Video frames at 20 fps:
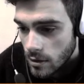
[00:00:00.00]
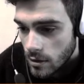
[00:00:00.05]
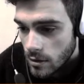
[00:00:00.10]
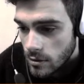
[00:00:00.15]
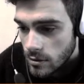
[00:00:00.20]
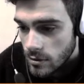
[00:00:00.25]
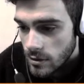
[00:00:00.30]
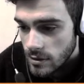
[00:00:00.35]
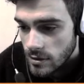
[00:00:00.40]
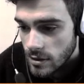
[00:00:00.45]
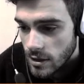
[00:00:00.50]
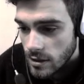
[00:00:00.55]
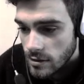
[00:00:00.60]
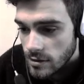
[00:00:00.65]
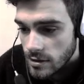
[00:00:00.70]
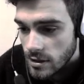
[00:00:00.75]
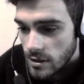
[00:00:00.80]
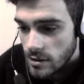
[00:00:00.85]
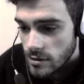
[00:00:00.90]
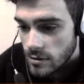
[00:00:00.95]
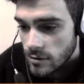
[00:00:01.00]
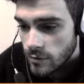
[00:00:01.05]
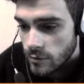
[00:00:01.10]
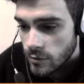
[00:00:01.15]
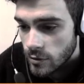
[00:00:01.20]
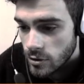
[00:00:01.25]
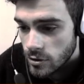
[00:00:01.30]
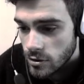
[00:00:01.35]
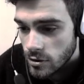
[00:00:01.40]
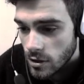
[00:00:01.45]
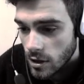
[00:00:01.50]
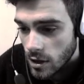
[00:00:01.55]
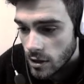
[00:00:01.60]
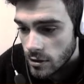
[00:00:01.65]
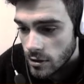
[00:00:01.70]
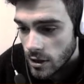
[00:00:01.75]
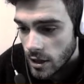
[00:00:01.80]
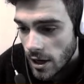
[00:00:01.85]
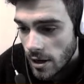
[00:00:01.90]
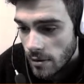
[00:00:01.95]
So as you can see, here's the first
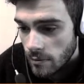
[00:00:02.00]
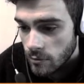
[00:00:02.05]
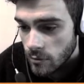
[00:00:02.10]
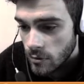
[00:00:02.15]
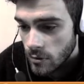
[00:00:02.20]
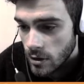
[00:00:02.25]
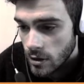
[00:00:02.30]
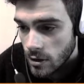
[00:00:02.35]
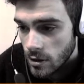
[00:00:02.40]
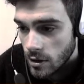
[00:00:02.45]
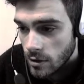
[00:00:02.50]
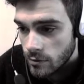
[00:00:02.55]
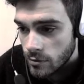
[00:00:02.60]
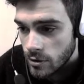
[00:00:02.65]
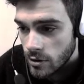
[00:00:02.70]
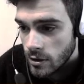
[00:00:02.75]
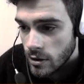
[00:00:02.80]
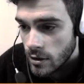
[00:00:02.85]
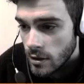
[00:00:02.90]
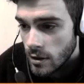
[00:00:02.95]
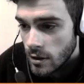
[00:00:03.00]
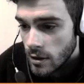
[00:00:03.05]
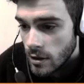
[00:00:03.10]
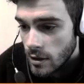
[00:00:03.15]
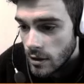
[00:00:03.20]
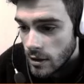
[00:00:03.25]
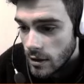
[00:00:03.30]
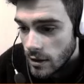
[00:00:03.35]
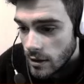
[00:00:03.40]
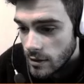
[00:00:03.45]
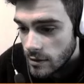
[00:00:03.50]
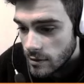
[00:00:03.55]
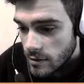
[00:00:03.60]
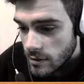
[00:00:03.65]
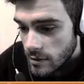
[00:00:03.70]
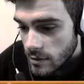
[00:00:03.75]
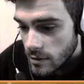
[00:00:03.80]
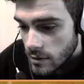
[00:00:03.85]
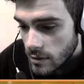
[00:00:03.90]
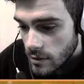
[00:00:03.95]
other item we'll uncover.
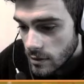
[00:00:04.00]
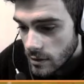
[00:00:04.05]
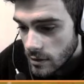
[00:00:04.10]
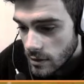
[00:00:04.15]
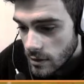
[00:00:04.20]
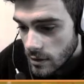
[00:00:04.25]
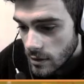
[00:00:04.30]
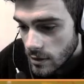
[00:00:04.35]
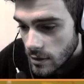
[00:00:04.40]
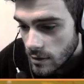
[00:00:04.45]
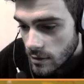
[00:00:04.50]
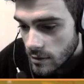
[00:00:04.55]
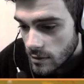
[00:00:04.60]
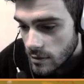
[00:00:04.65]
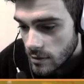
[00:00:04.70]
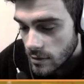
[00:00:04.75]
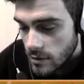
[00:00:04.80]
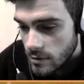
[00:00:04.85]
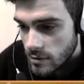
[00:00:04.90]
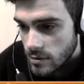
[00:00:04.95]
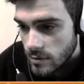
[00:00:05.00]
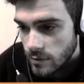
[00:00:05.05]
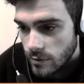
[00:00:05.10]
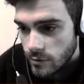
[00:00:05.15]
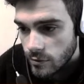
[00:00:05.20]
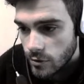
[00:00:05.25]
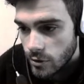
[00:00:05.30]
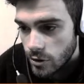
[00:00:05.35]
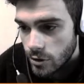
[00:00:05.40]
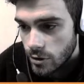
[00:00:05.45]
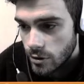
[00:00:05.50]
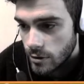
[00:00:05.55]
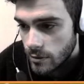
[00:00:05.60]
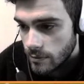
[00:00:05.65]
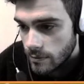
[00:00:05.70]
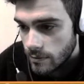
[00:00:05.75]
It's some fur.